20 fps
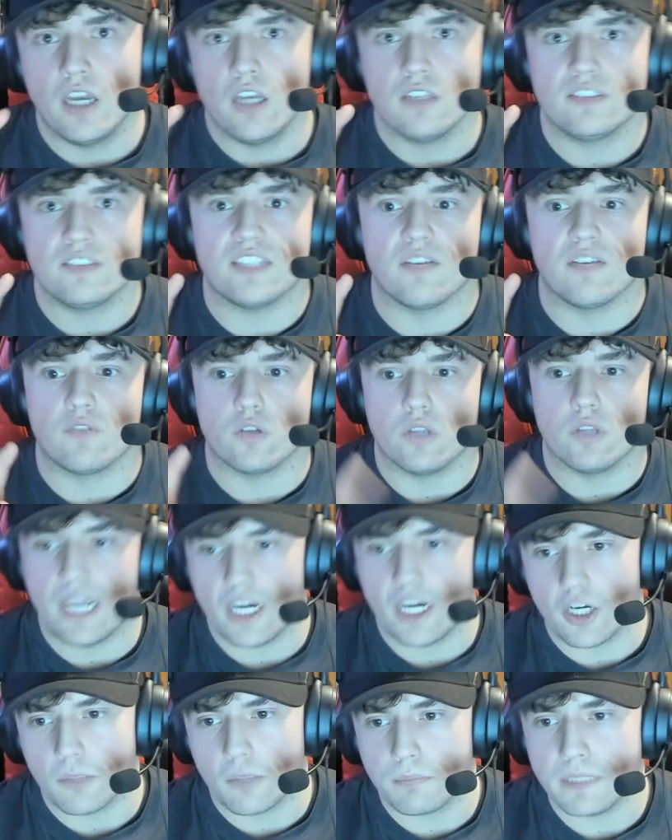several
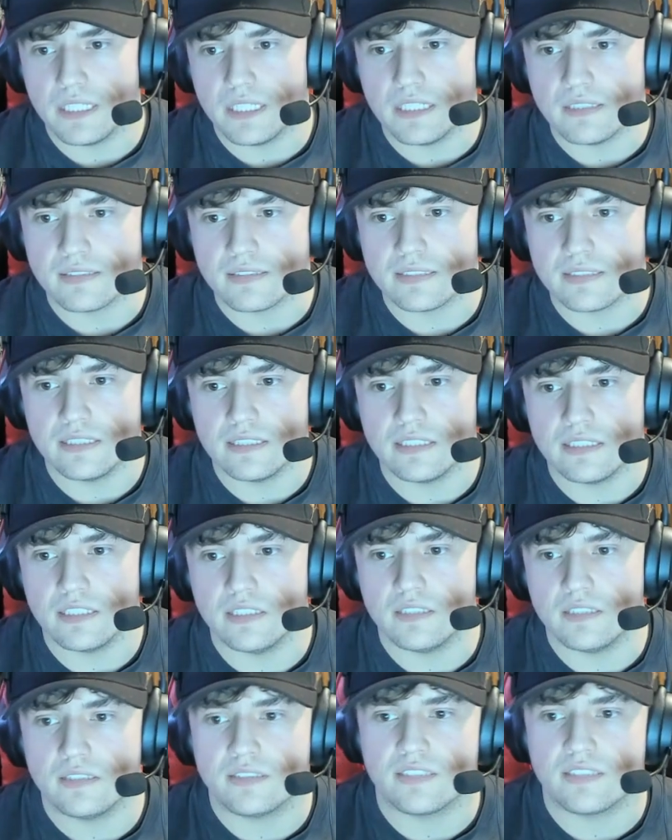hair
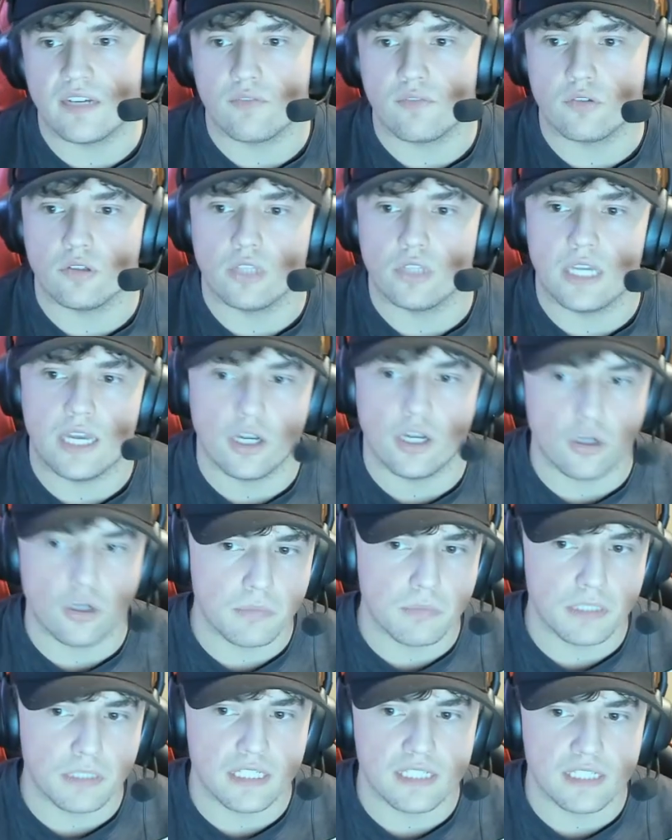pieces, several
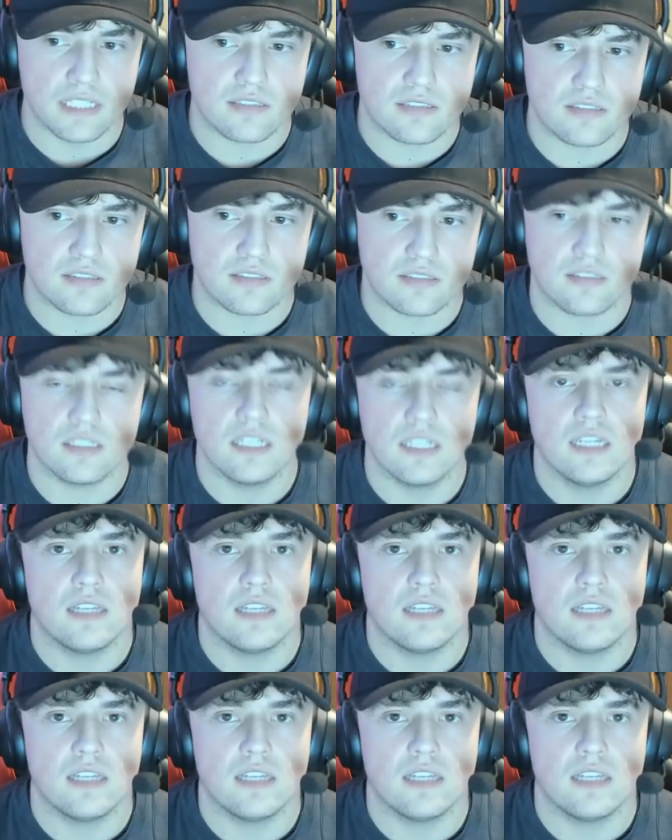helmets,